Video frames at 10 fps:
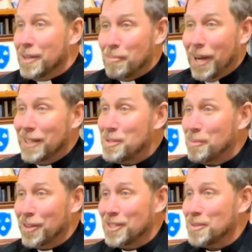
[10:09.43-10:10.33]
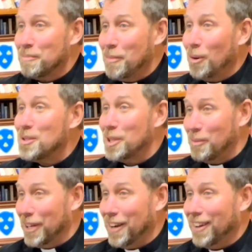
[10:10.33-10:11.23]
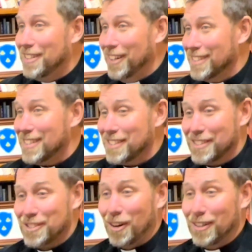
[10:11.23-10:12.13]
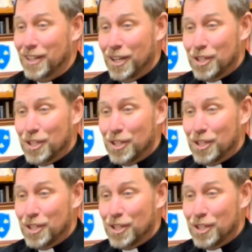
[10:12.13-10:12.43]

in my experience mostly what god does is start